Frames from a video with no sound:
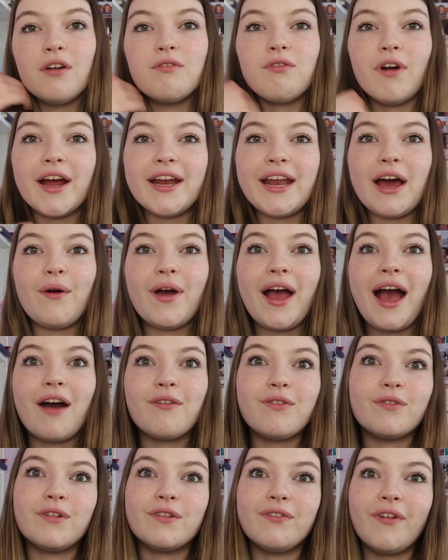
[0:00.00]
Right now I
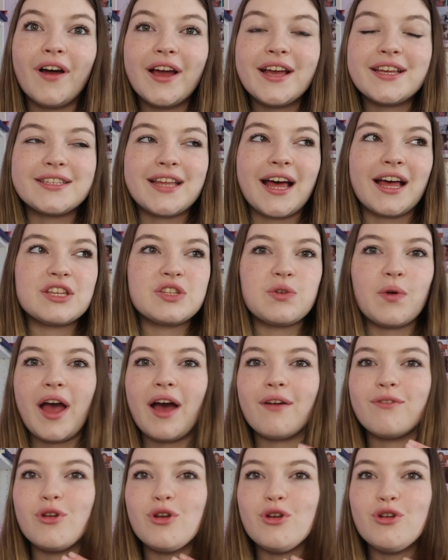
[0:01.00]
haven't revised that, so I
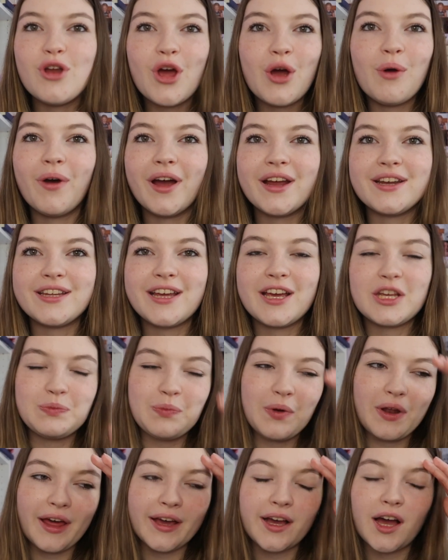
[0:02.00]
have no ideas,
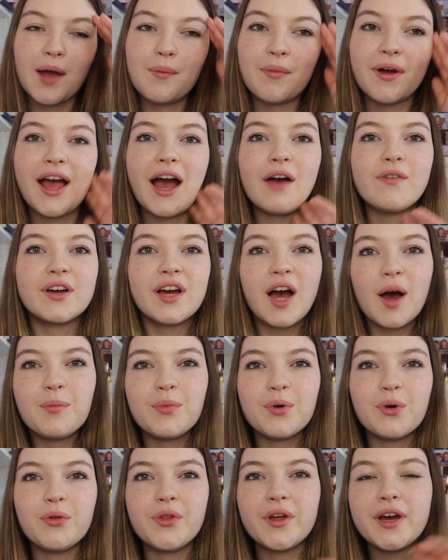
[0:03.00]
but like I might have a
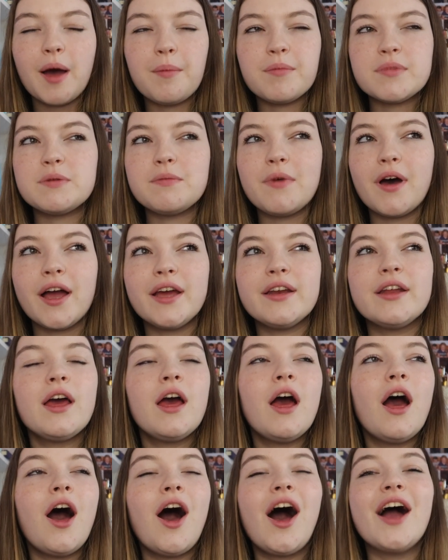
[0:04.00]
couple that come to mind.
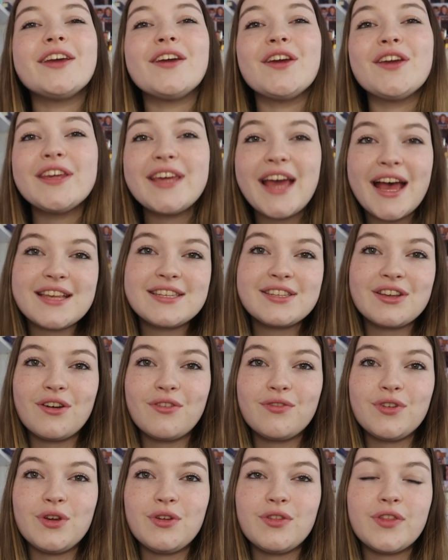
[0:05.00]
I could guess at a
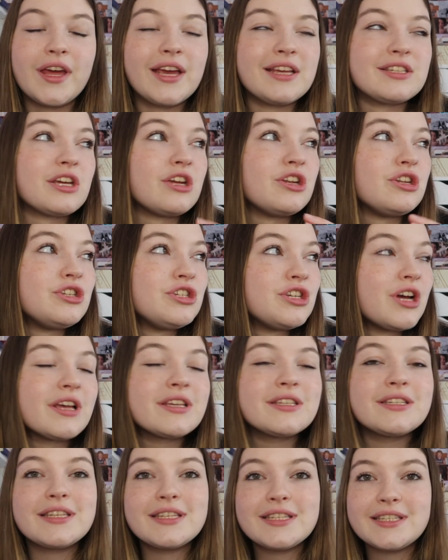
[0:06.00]
few things and
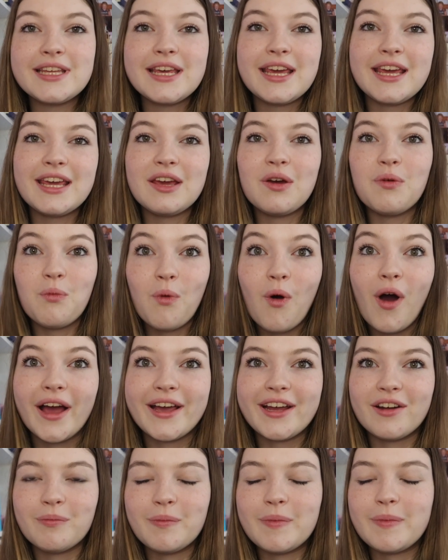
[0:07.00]
just see what I
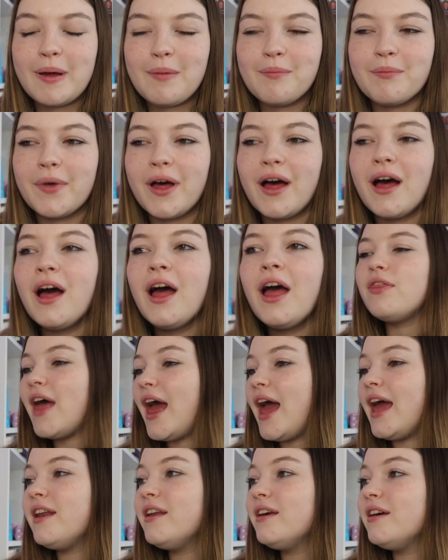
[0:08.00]
can remember.
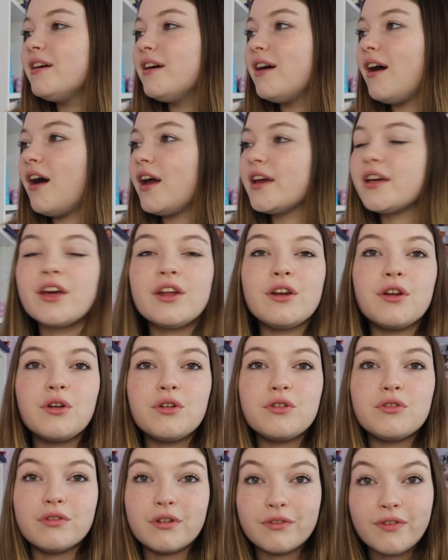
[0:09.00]
Then I can
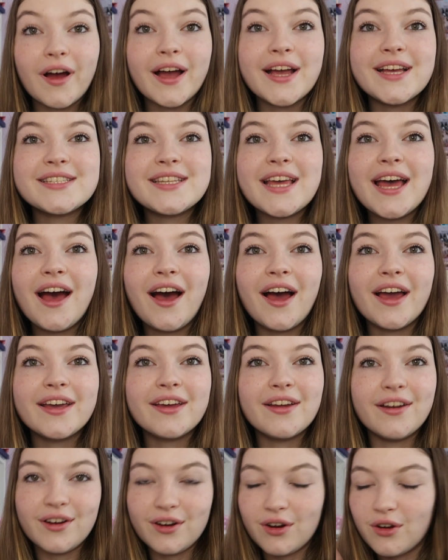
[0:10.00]
revise it. I
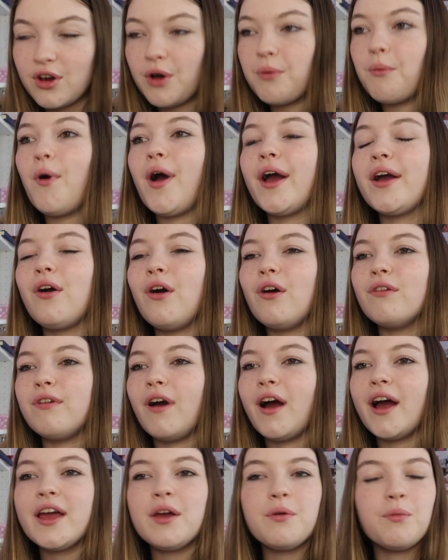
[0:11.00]
can look at what I got
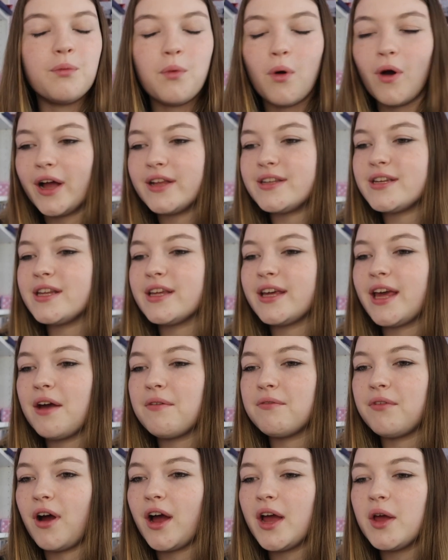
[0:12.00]
right, what I didn't
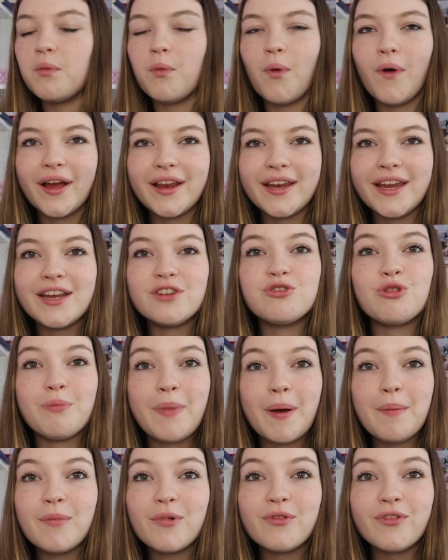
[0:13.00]
get right, what I need to
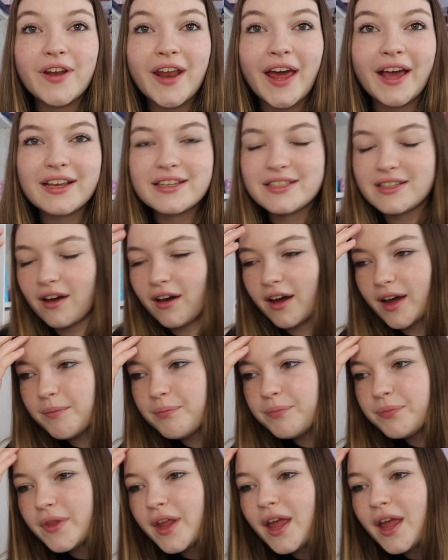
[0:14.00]
remember for next time.